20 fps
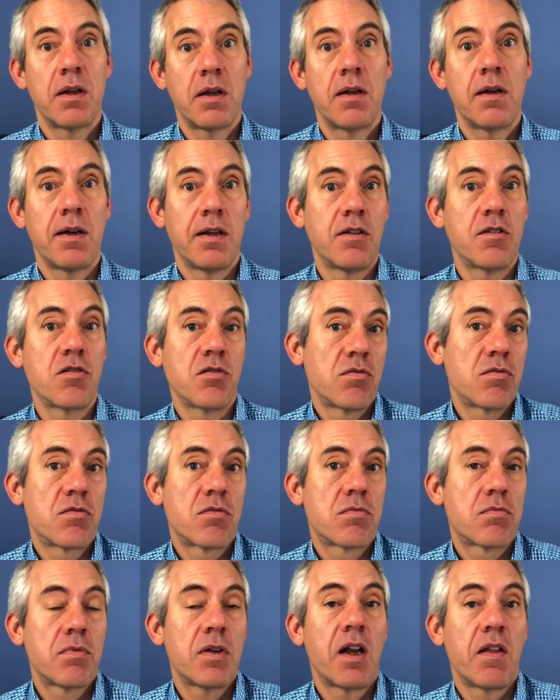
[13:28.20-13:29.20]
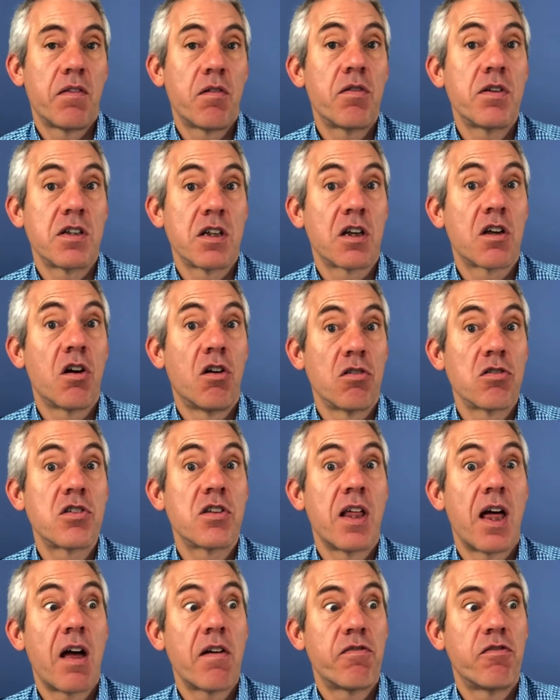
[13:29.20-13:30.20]
it does, there is a cost
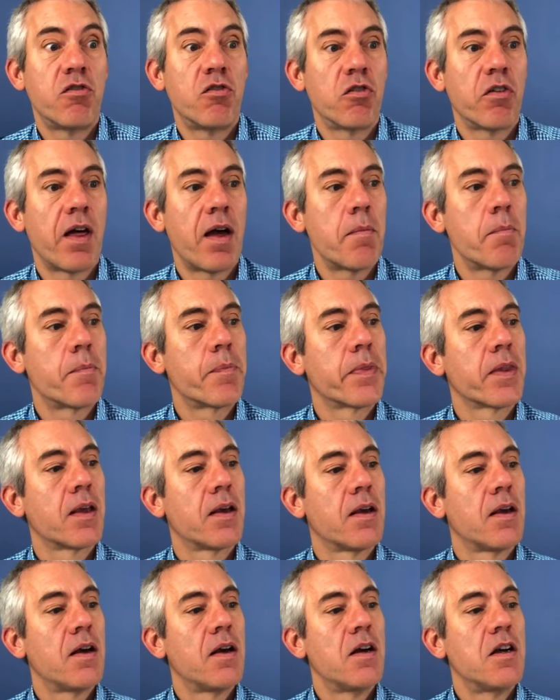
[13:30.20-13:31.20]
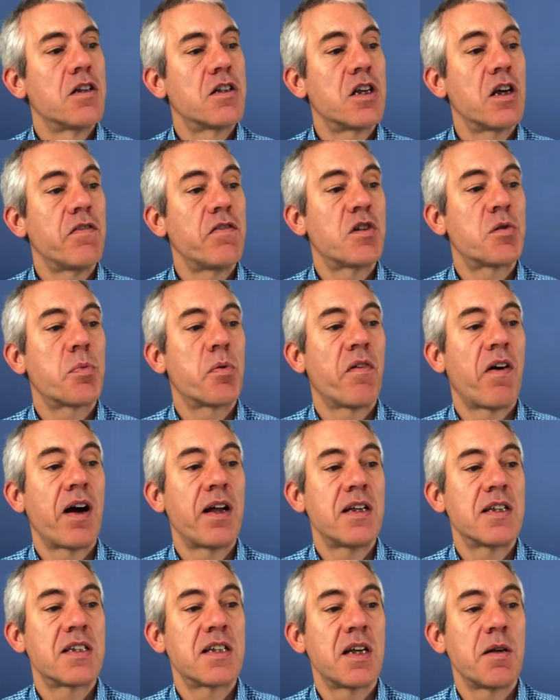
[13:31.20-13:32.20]
there for them. Service
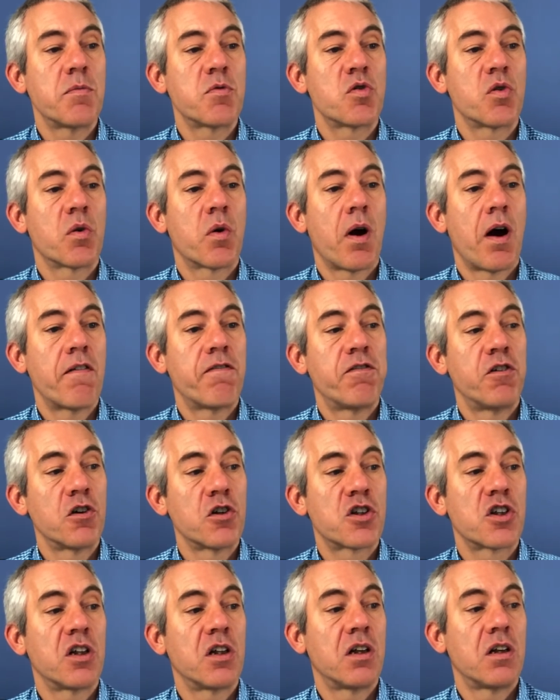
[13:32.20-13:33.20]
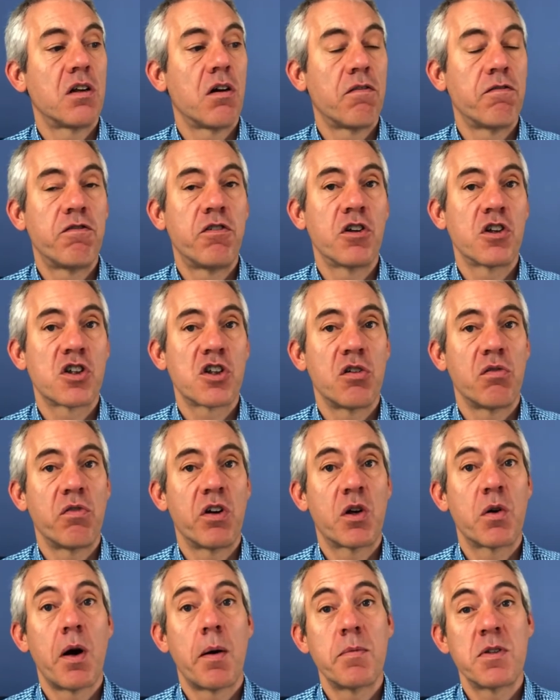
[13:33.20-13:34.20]
provider teams require functional and non-functional
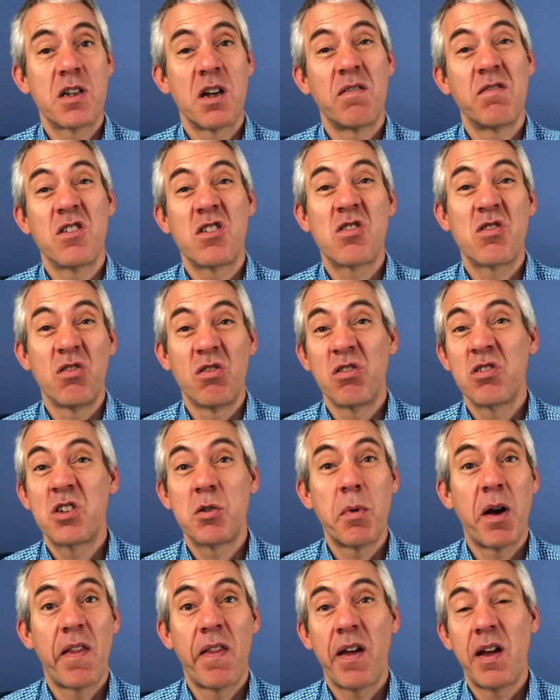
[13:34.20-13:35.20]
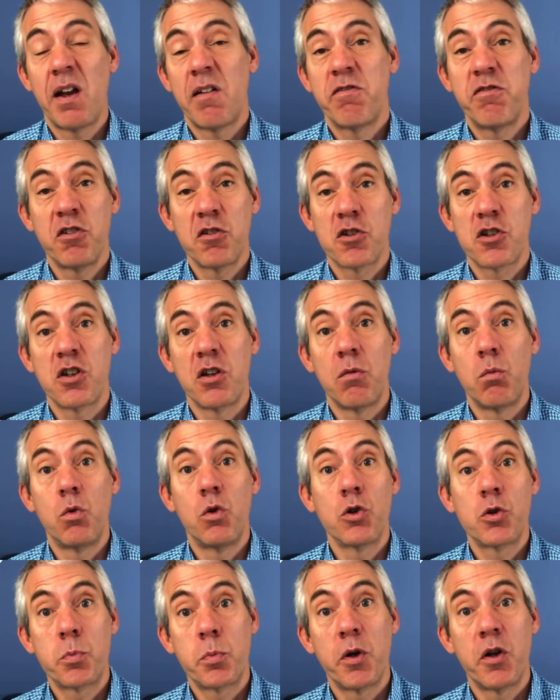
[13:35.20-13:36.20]
requirements. I've just talked about that. Functional
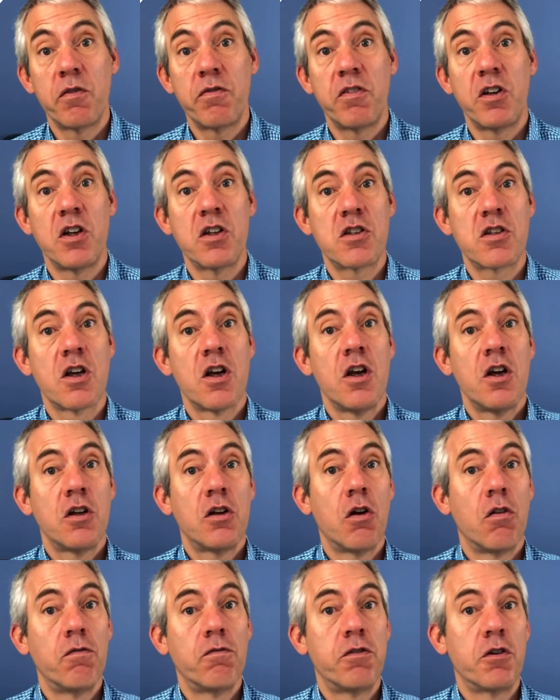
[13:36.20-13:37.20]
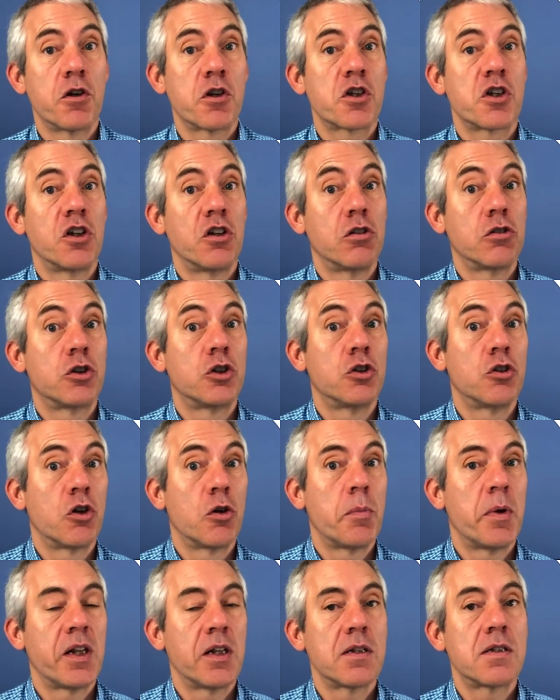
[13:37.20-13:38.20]
waterproofness, non-functional
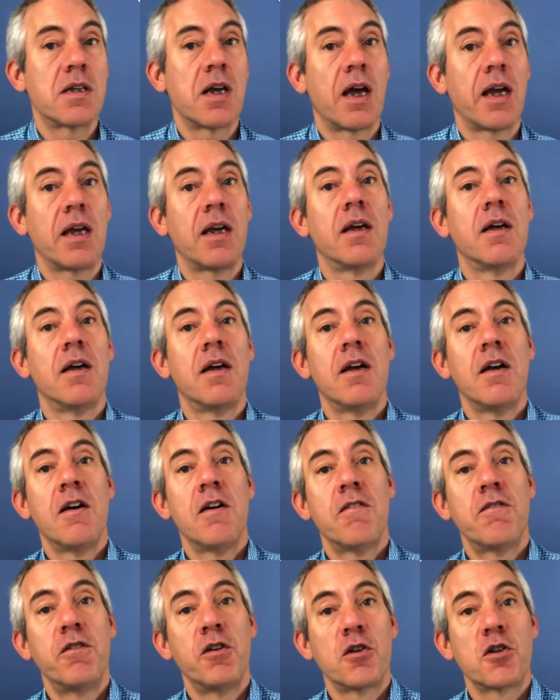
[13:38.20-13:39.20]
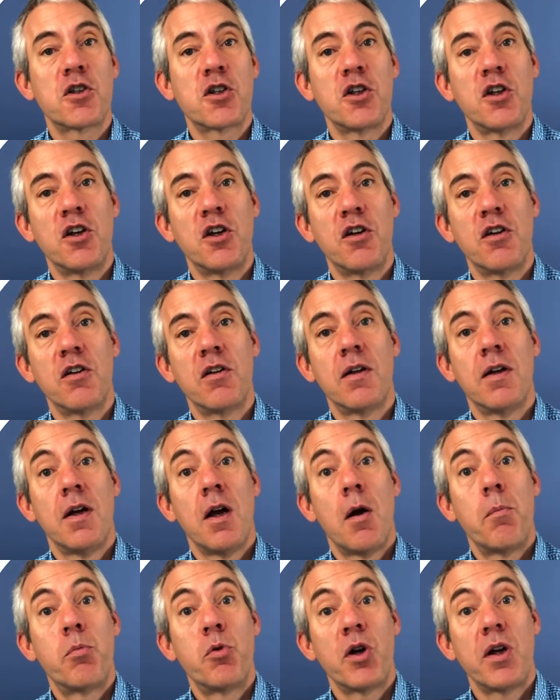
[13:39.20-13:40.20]
durability. Functional
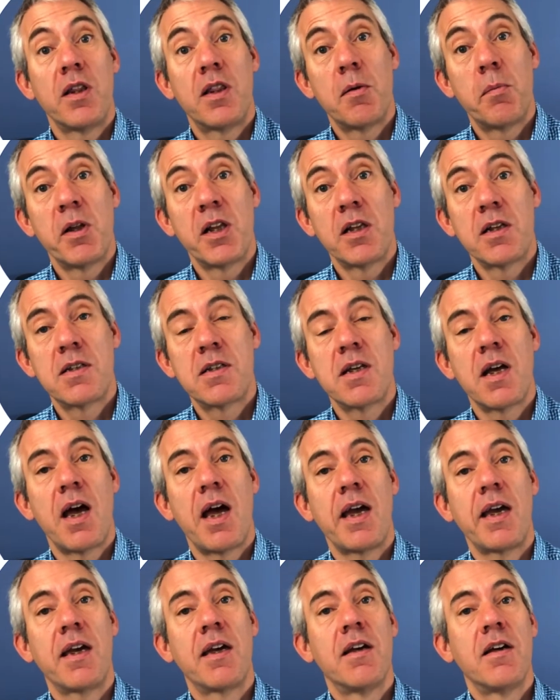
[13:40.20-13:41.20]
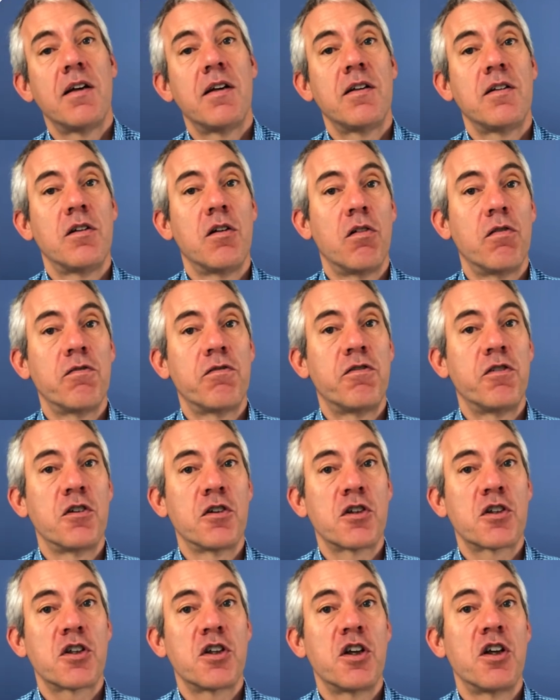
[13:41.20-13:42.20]
breathability,
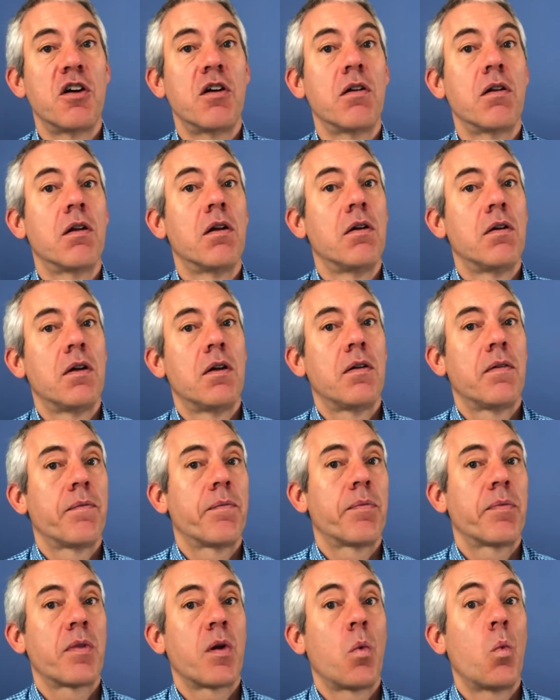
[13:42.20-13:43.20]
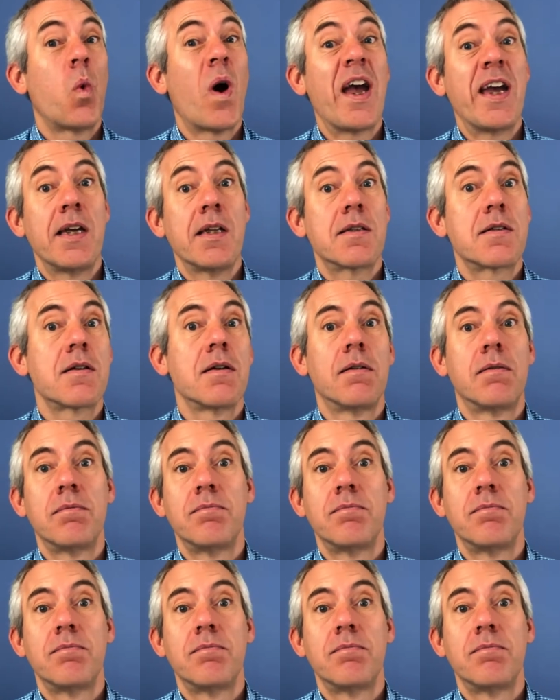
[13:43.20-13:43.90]
non-functional weight,